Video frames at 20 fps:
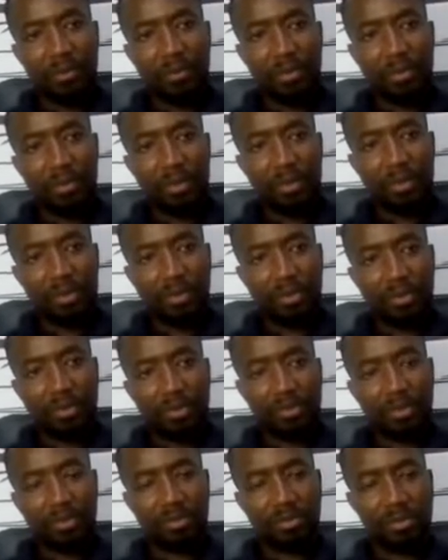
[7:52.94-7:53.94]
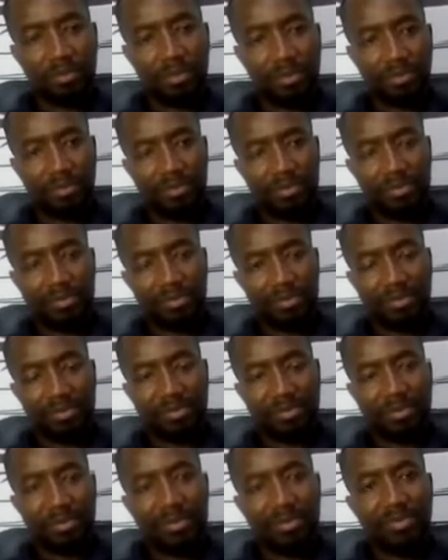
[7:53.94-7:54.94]

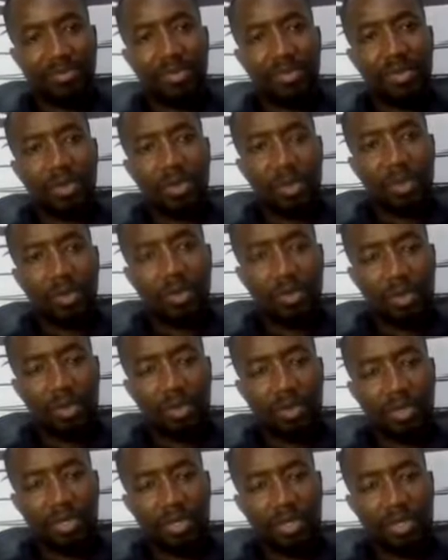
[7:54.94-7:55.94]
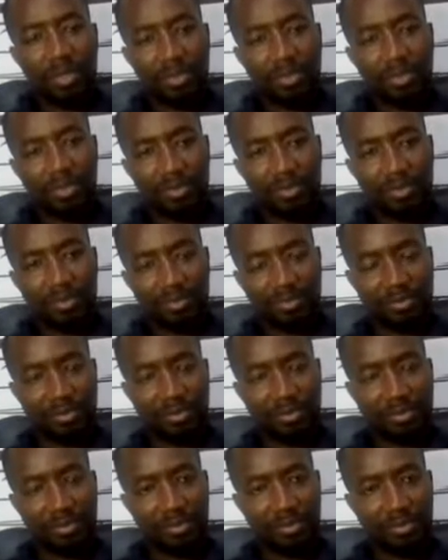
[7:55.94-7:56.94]

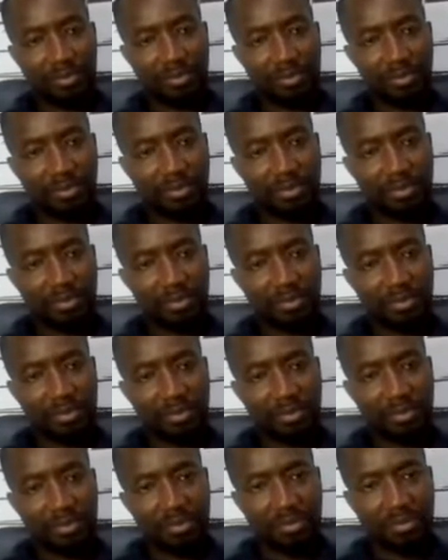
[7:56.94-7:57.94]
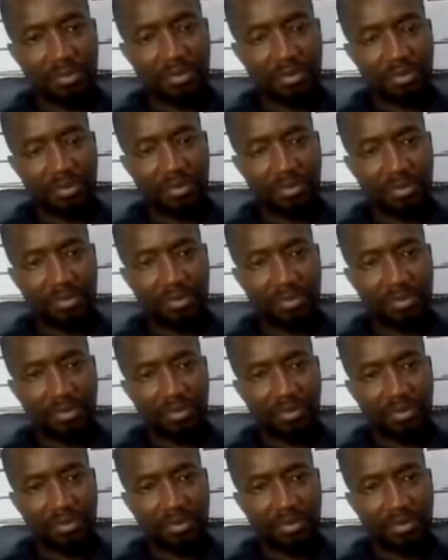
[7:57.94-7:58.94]

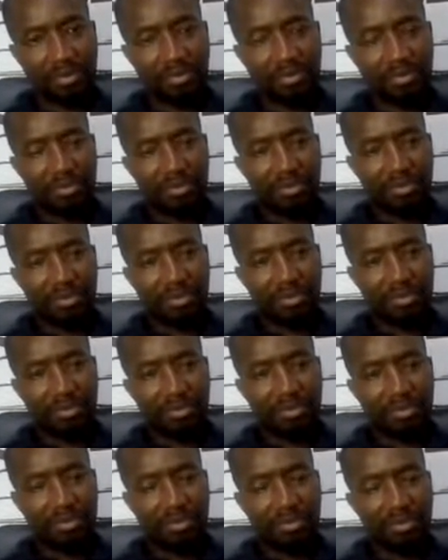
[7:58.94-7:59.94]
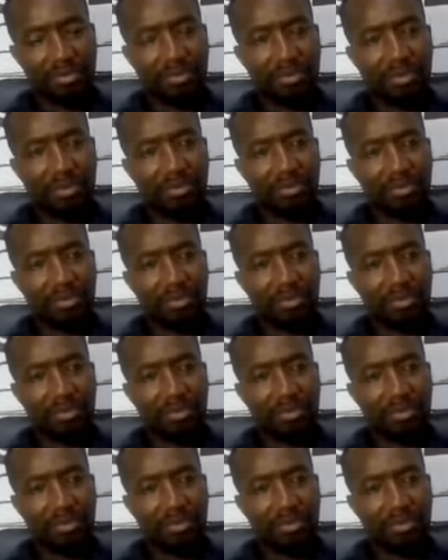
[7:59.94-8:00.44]
The person shown says nothing.